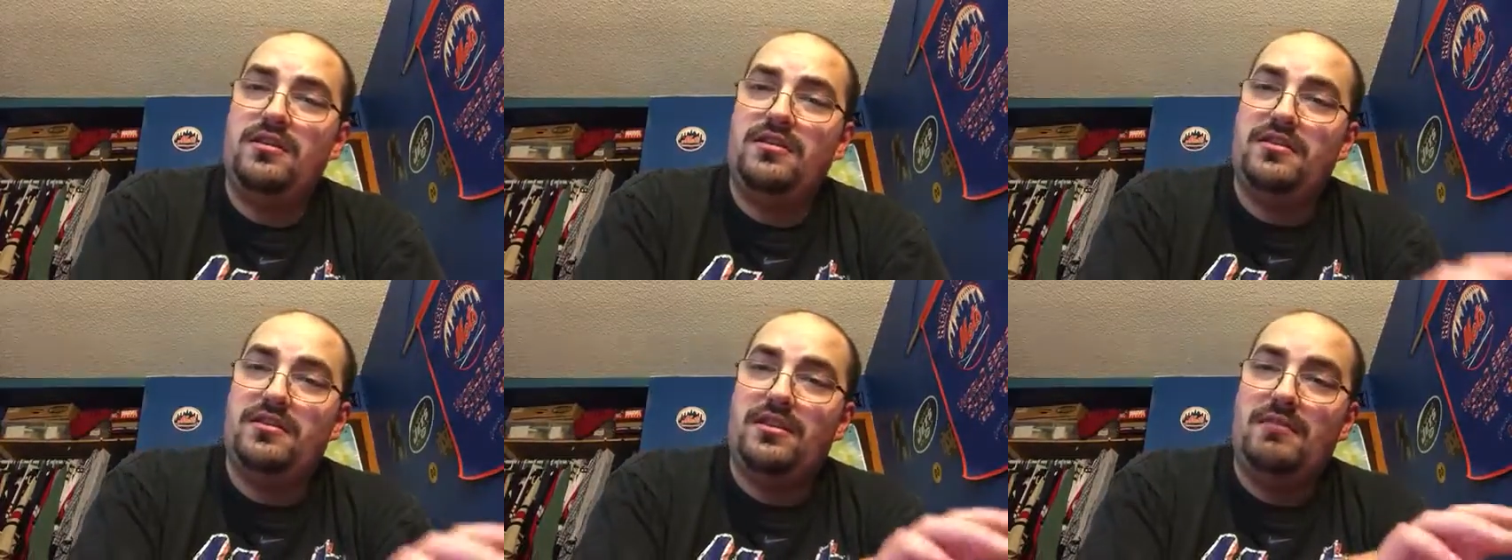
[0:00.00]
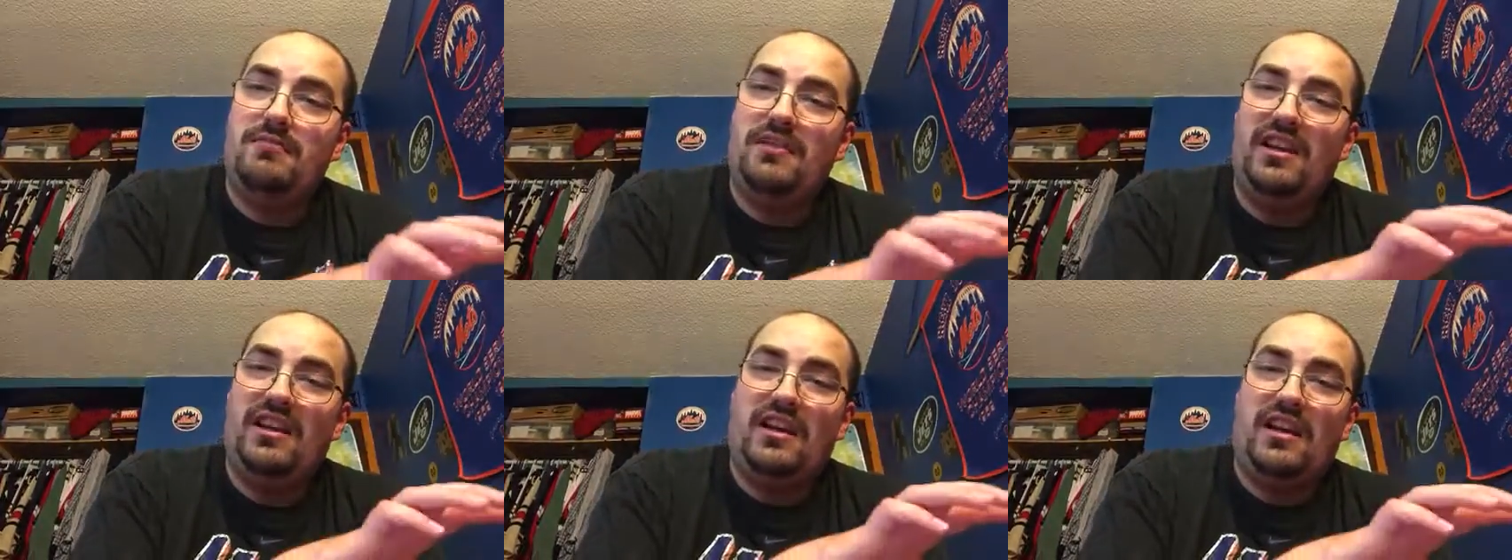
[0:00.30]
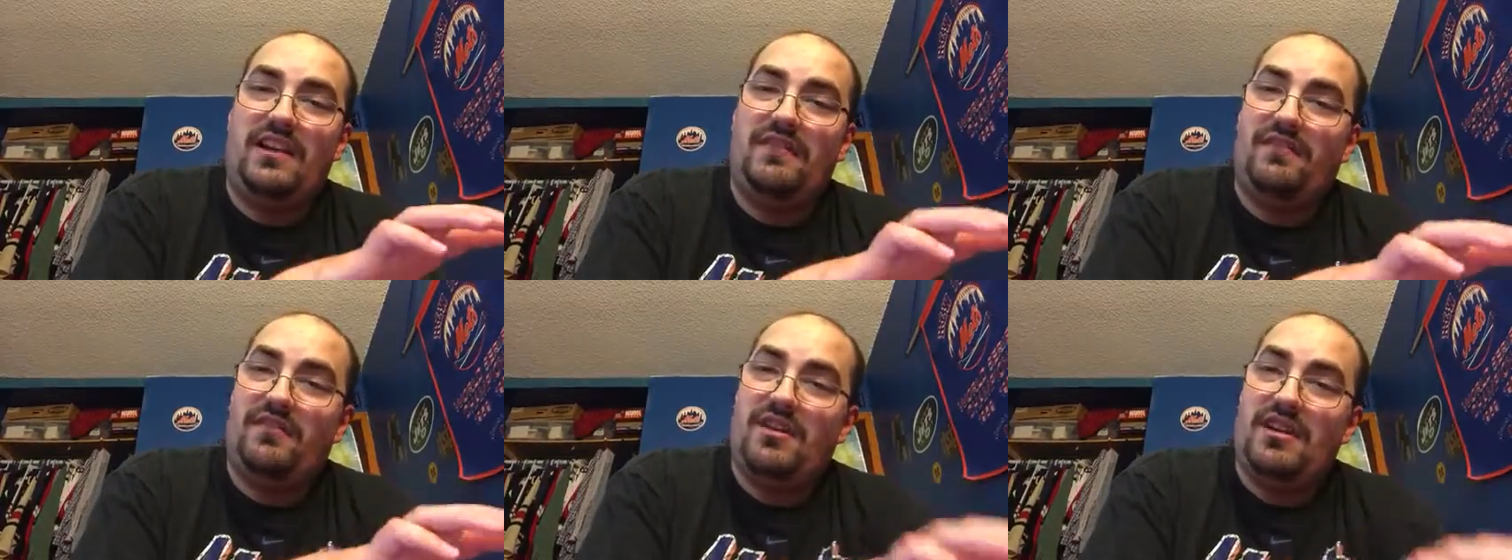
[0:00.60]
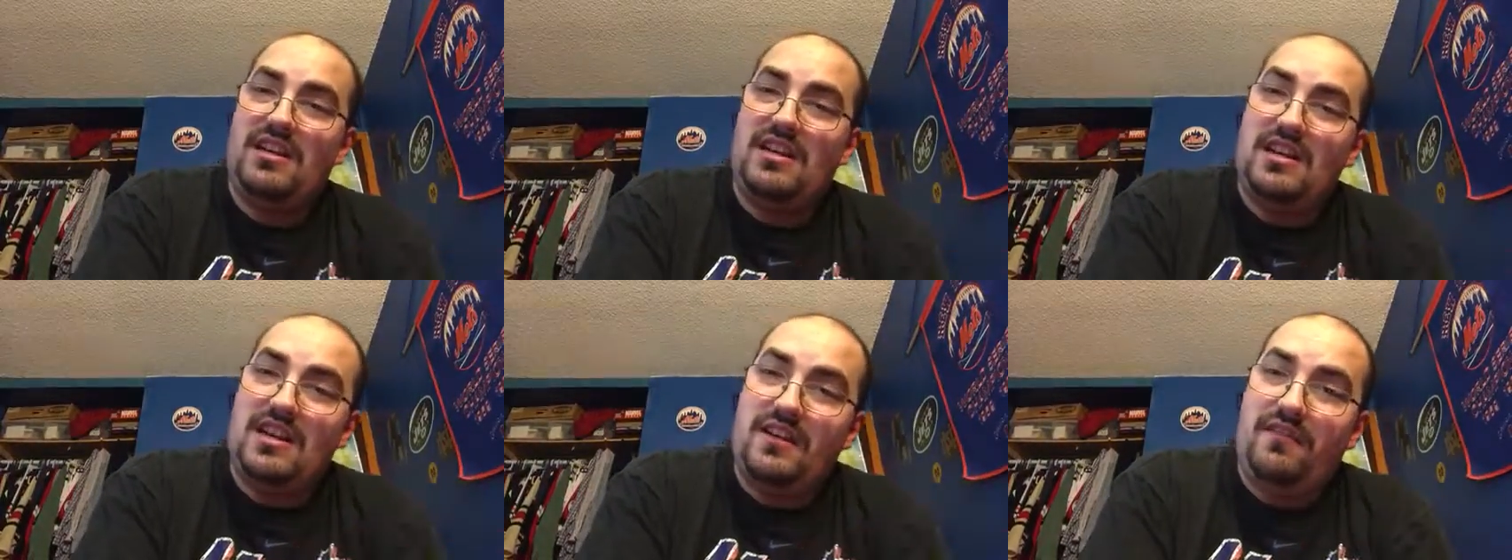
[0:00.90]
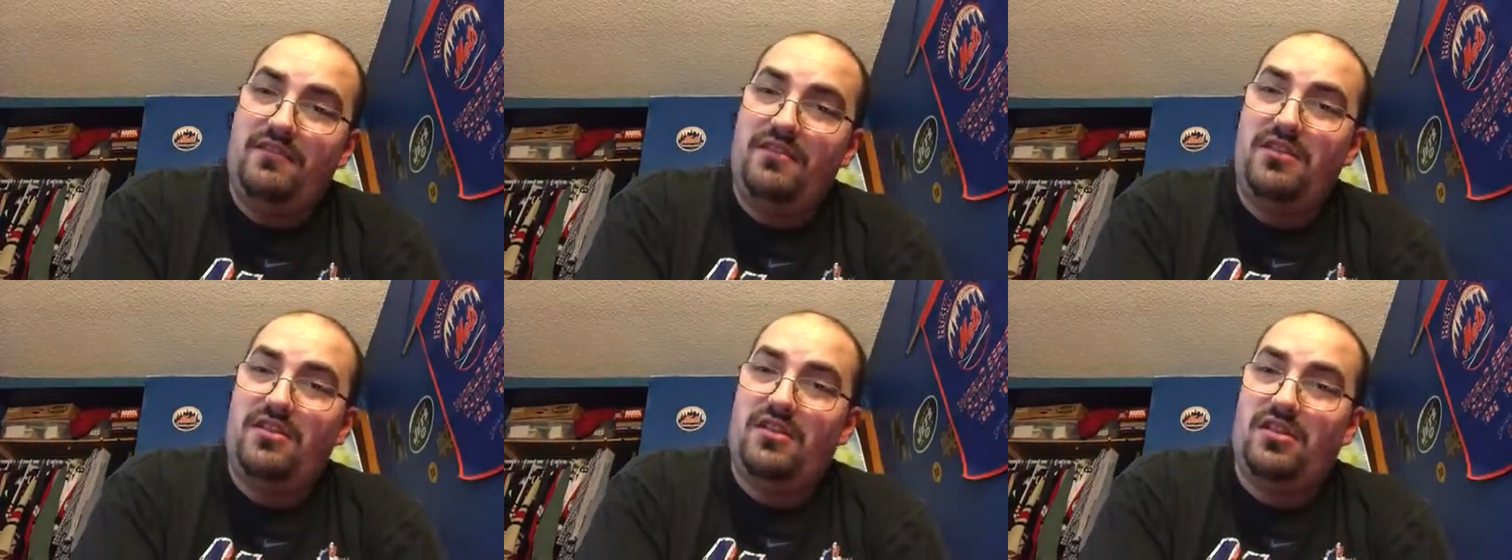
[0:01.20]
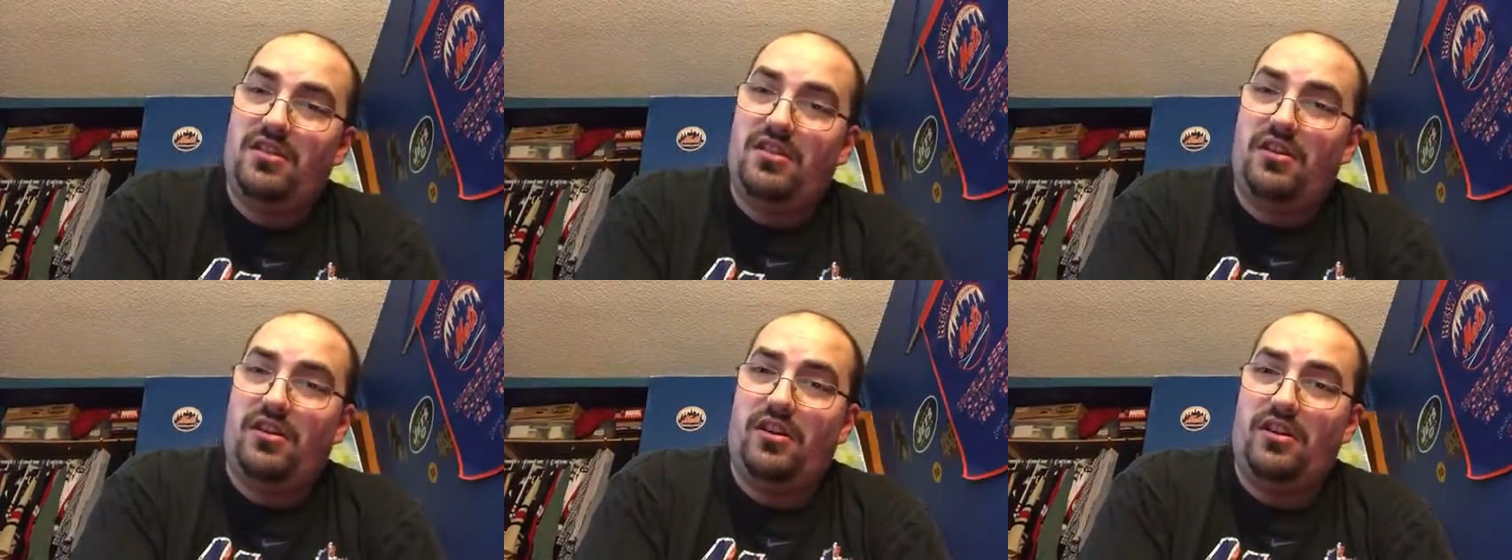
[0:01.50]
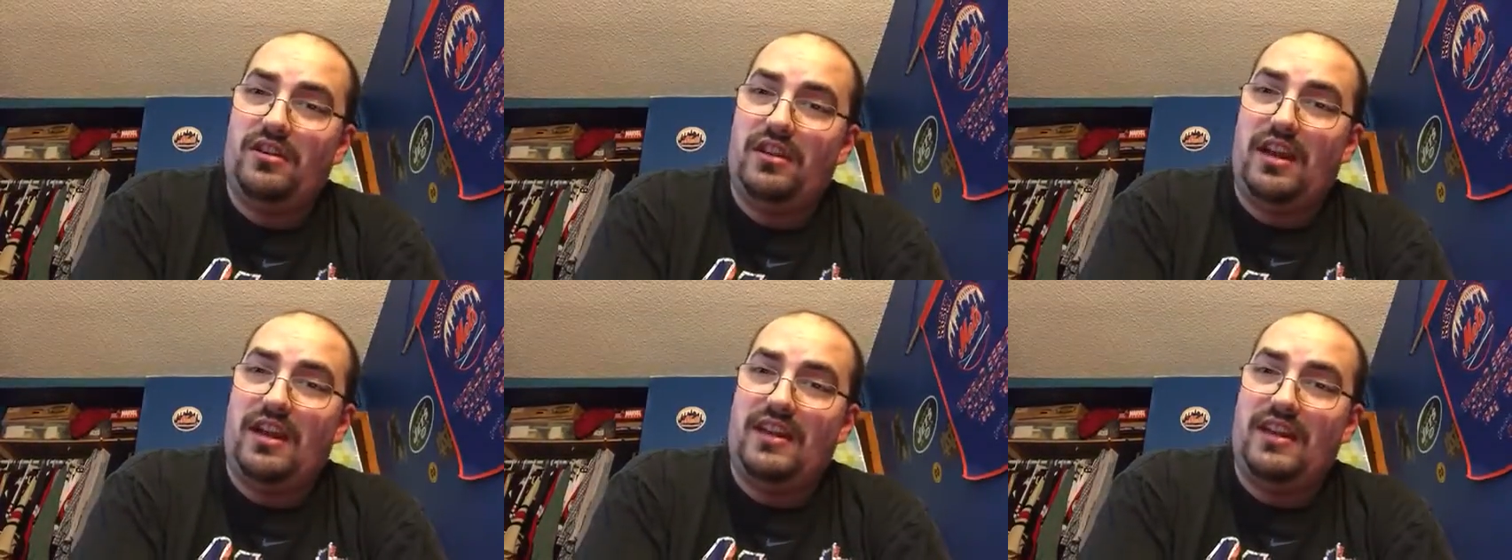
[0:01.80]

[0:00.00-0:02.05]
Something I never thought